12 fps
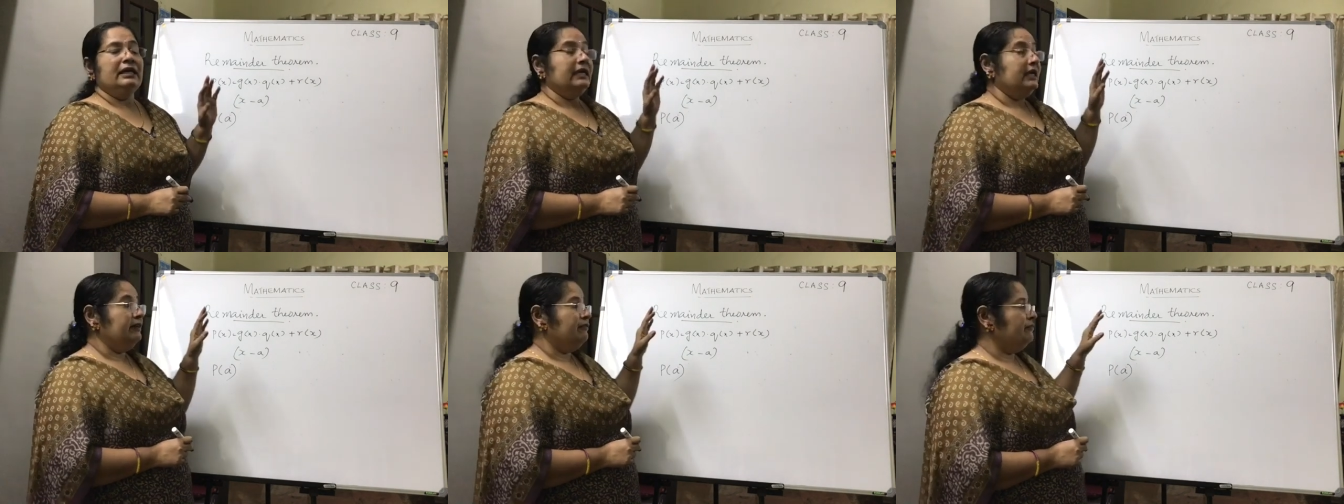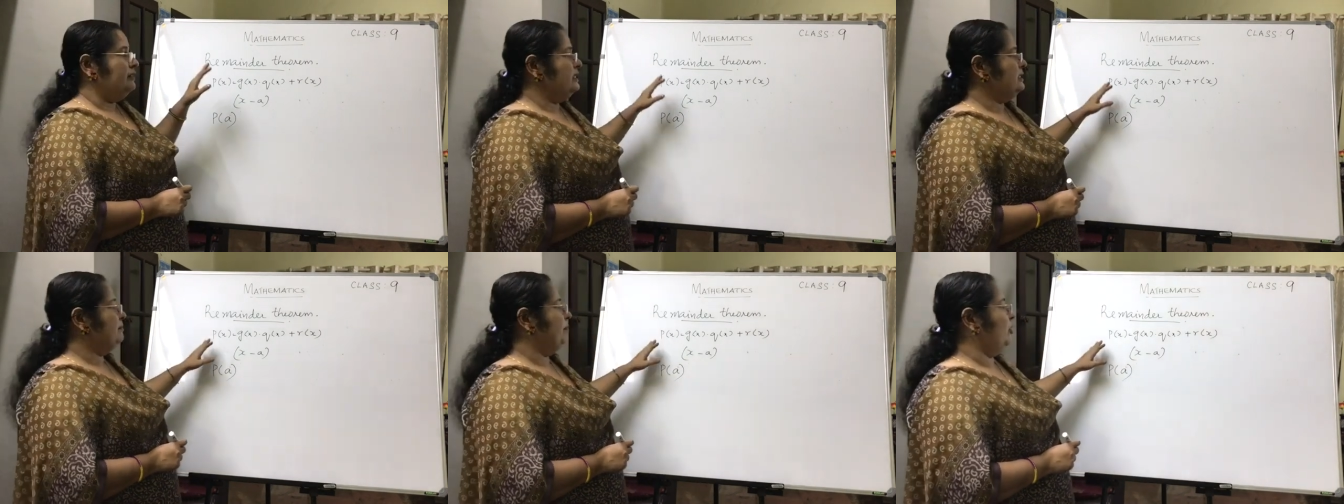If
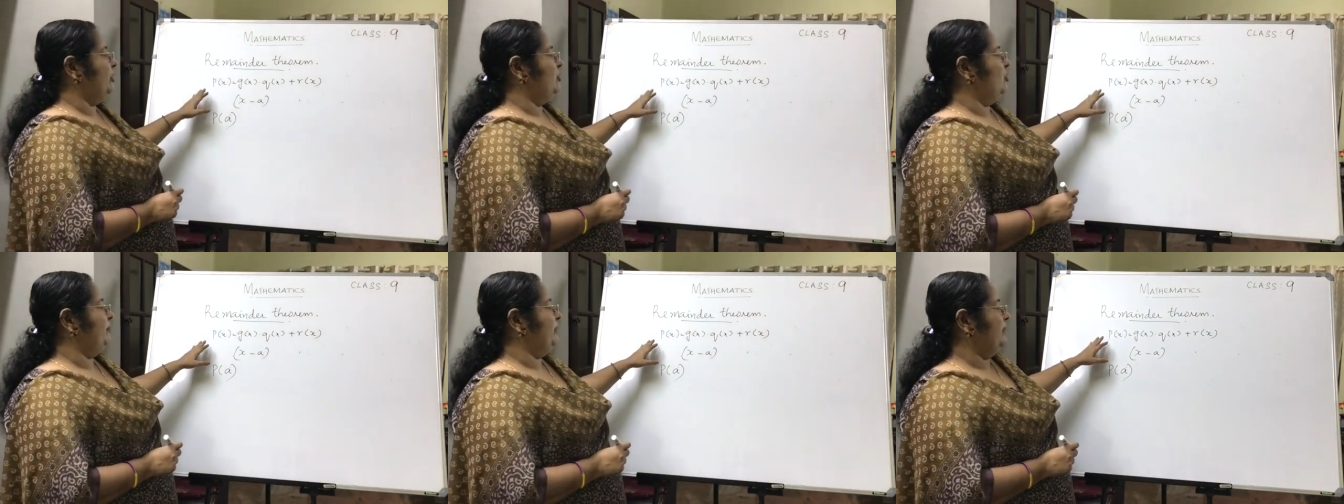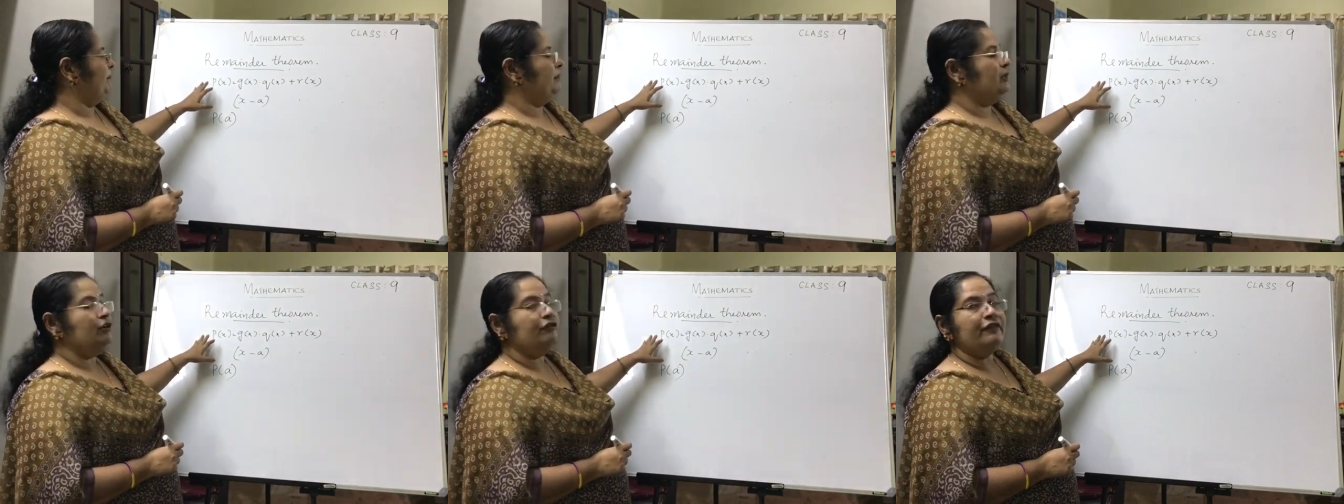this polynomial
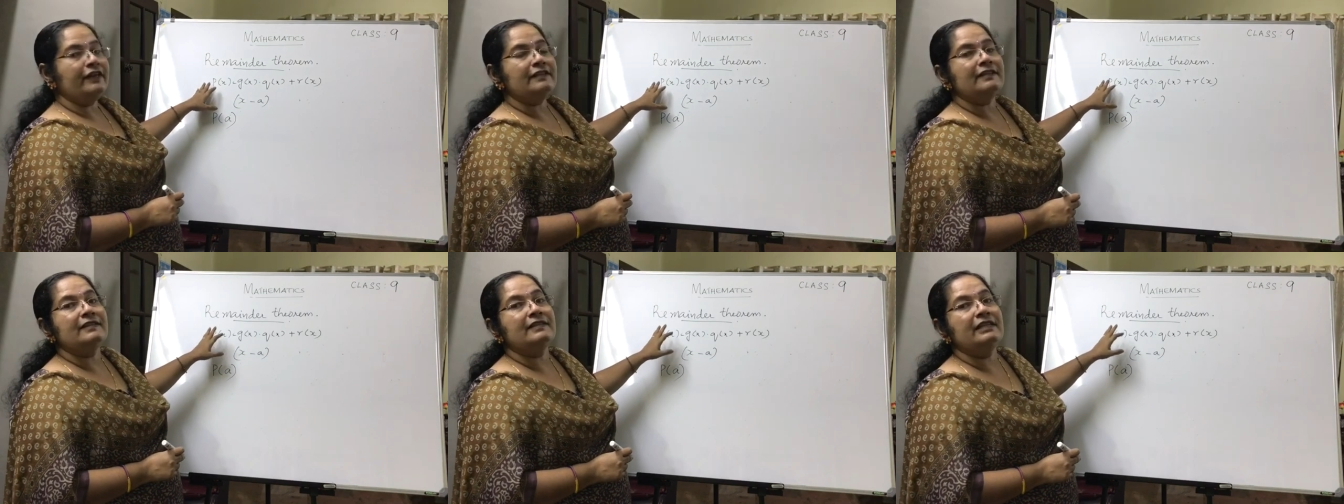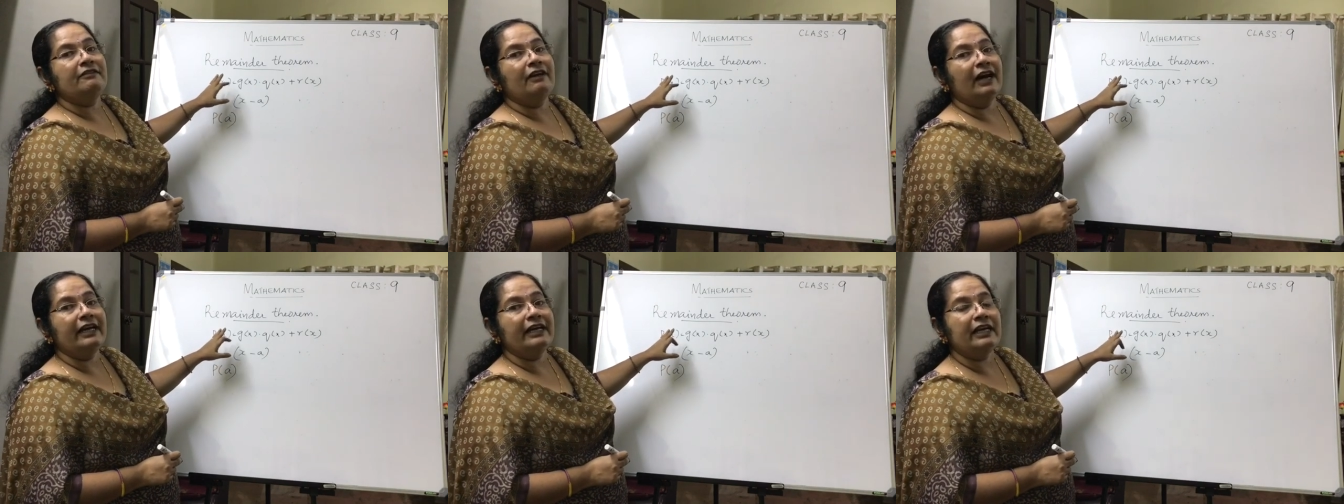P of x is
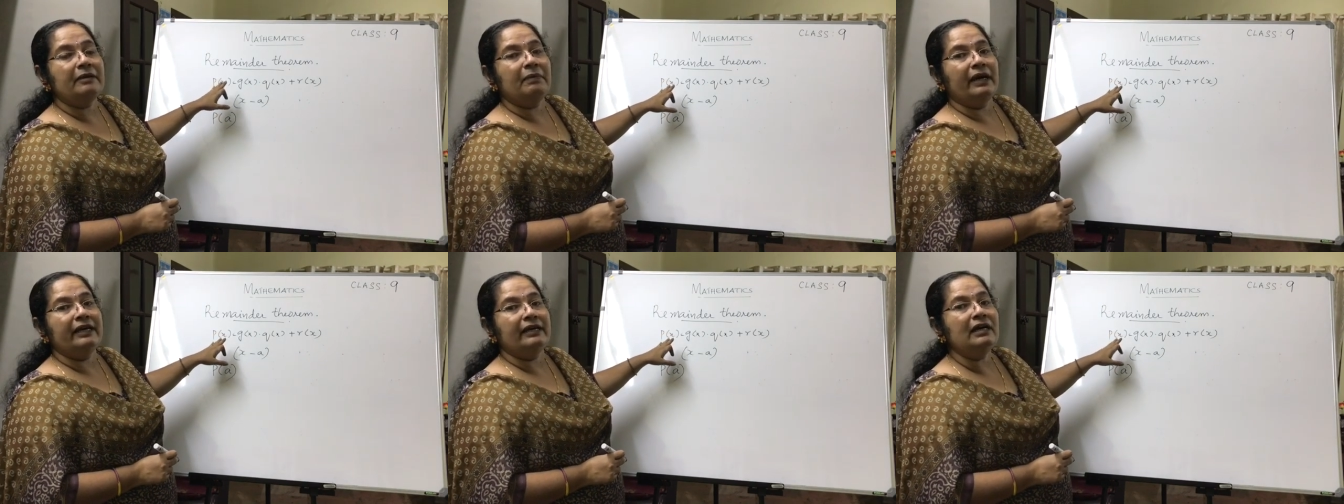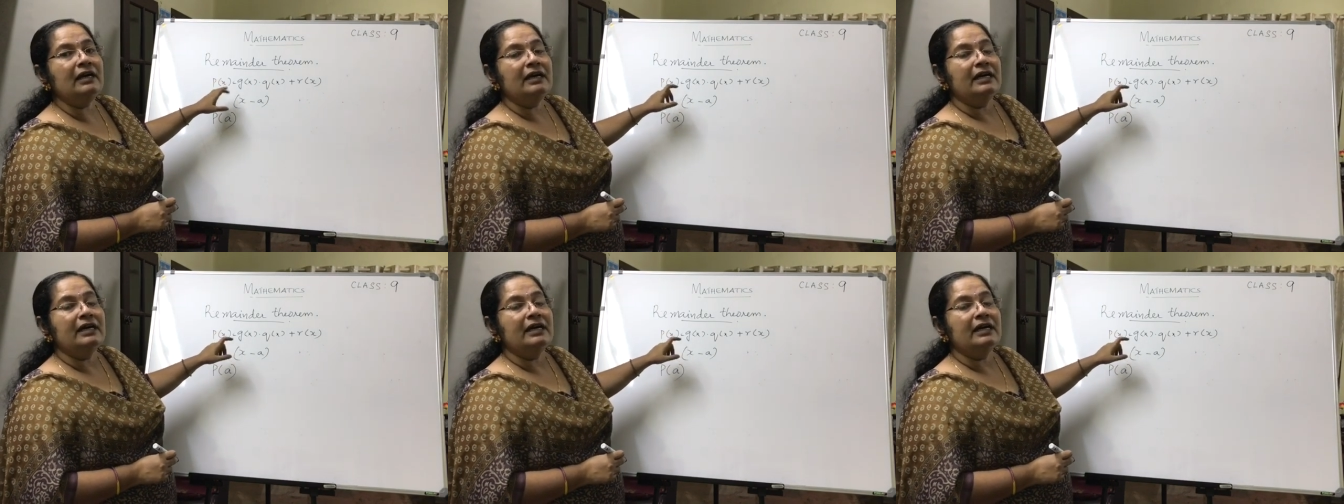divided by a